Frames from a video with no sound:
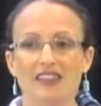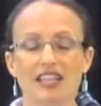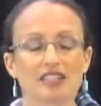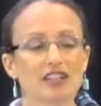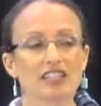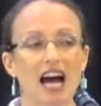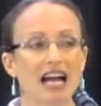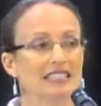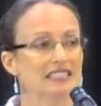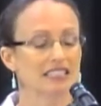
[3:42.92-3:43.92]
These are
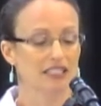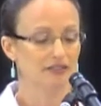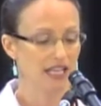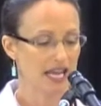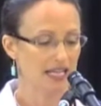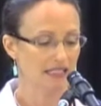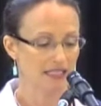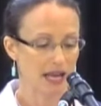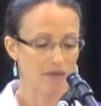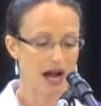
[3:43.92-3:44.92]
not Steve
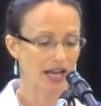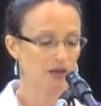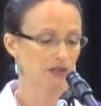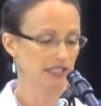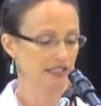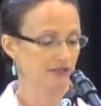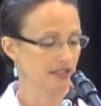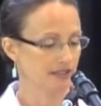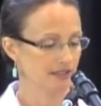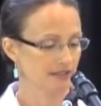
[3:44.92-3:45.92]
Daines and my only
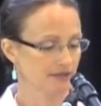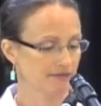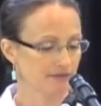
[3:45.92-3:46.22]
difference.